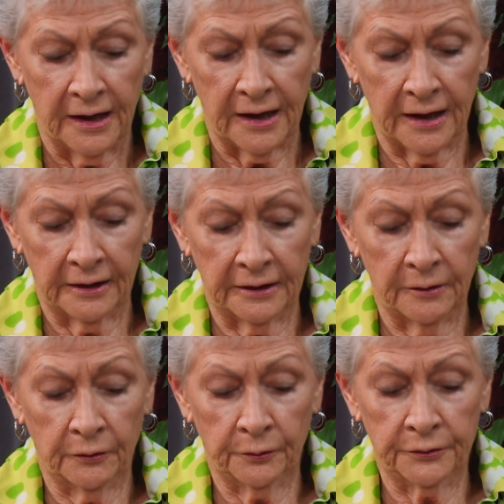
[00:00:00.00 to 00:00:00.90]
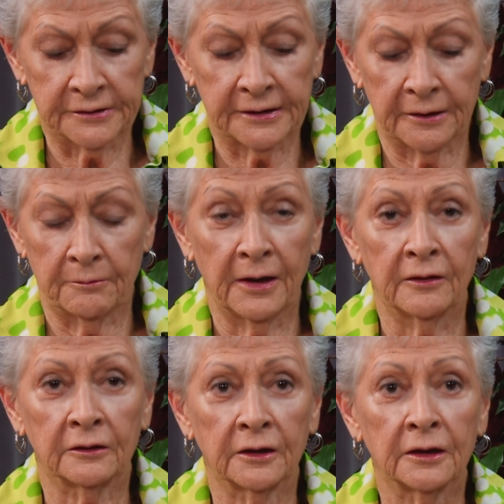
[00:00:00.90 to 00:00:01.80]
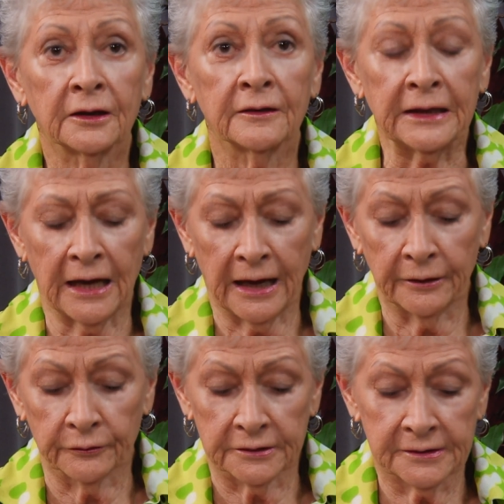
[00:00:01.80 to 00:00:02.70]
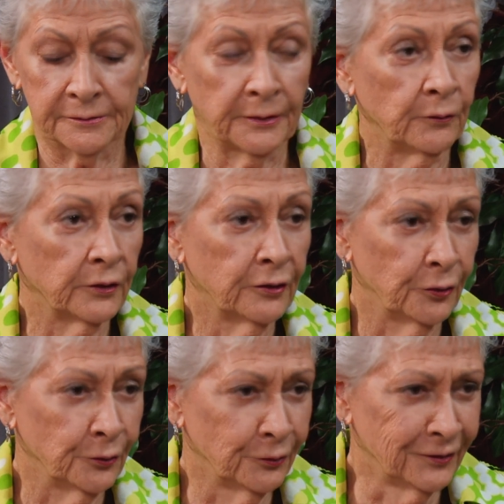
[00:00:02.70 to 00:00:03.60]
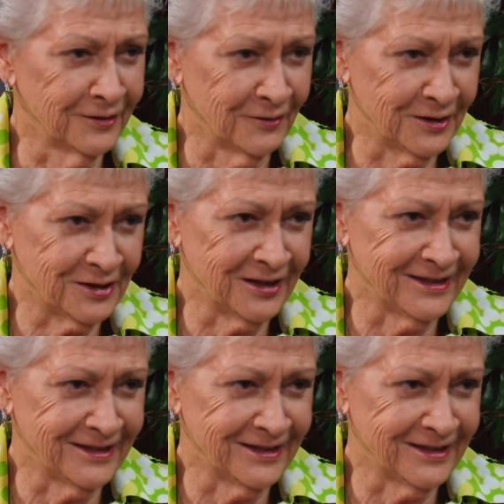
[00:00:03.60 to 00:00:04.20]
And he will present May the Luck of the Iris Be With You, which is